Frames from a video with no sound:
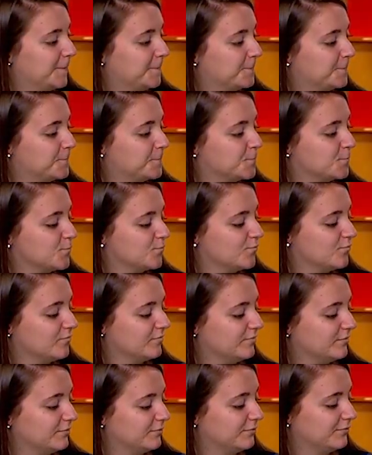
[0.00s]

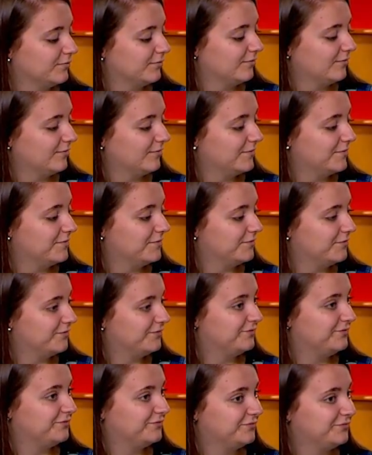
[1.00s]

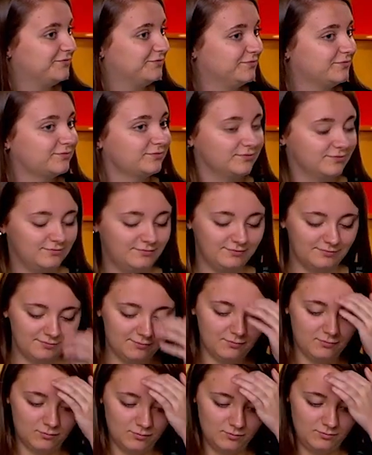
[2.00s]

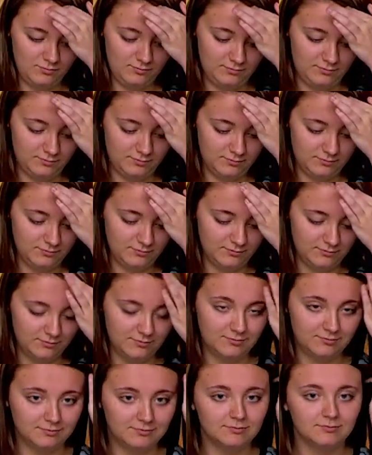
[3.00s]

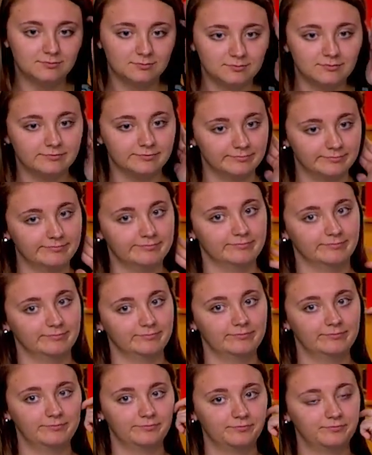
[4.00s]

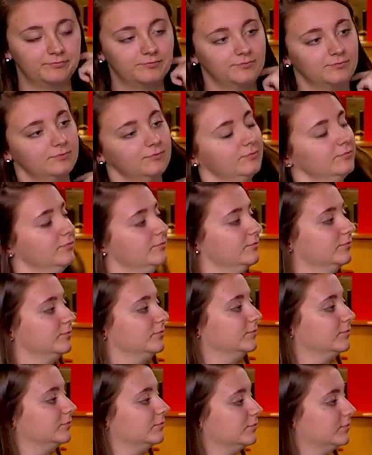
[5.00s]

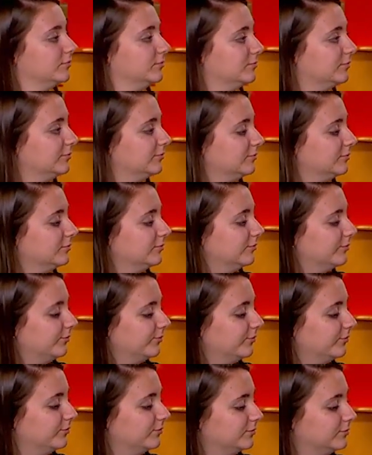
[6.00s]

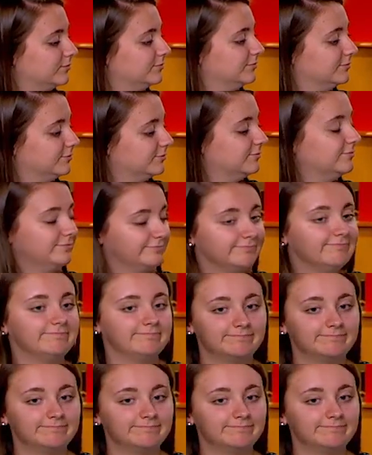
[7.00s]
(not speaking)